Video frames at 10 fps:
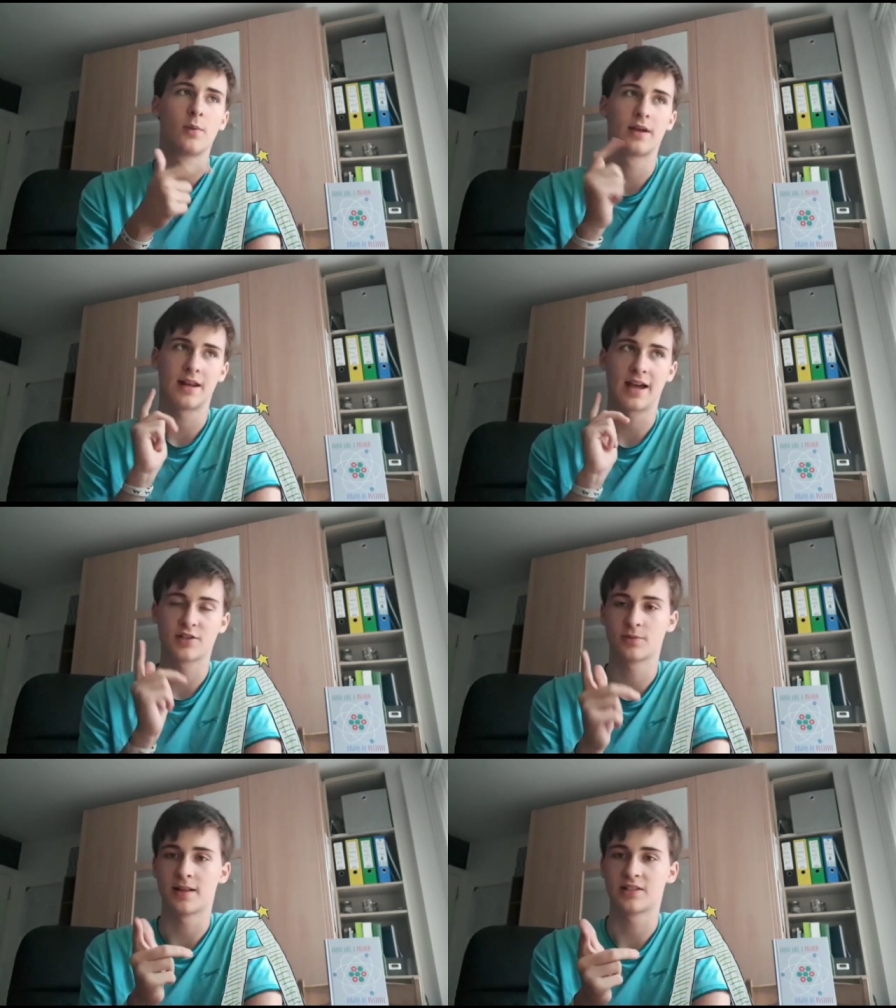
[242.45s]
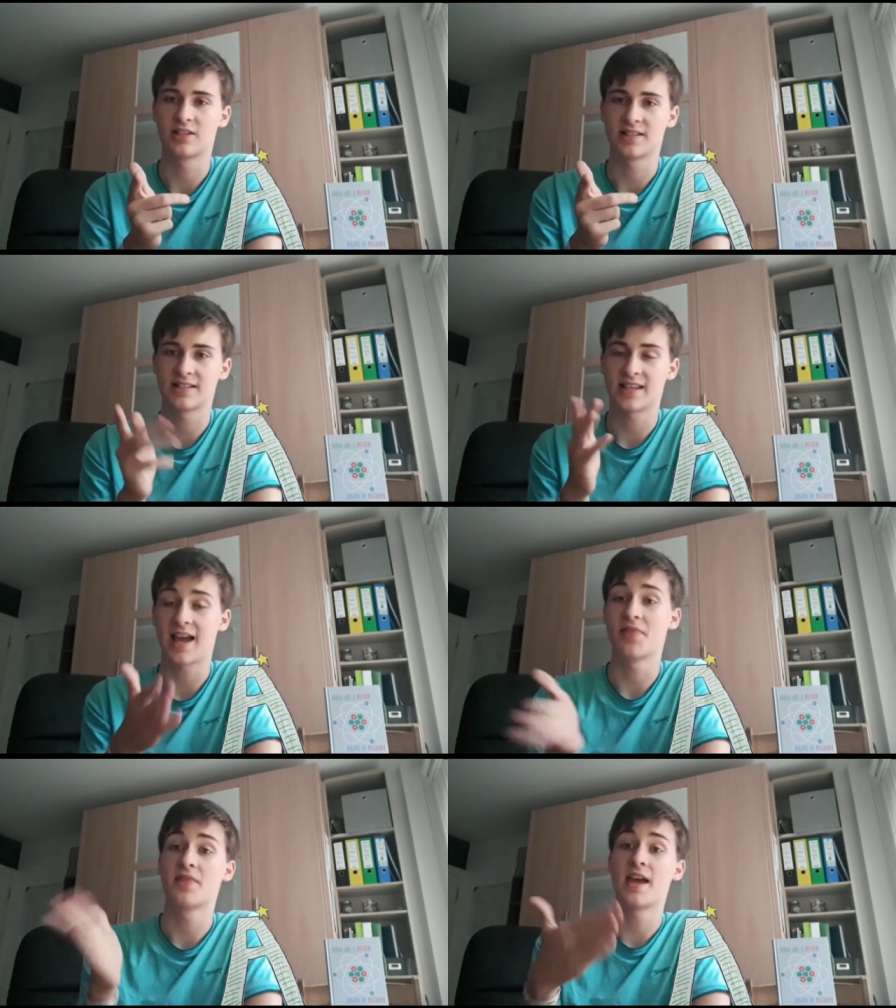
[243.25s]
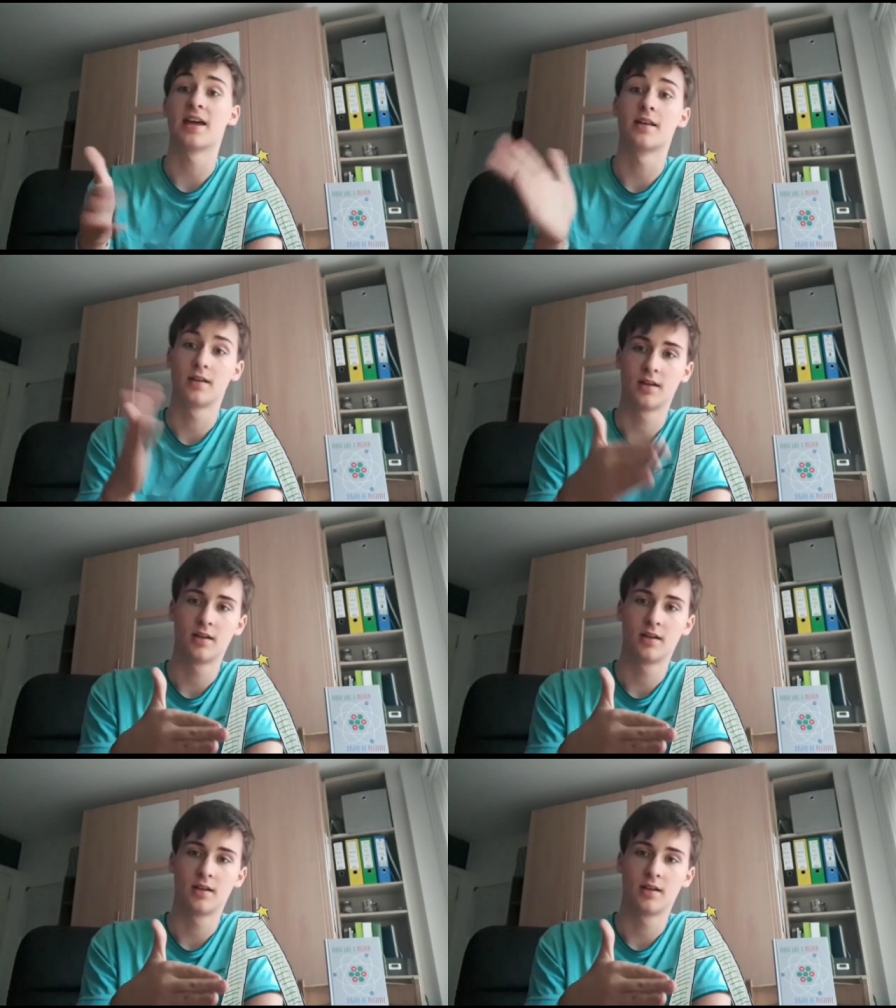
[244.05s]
We had actual maths GCSE, and then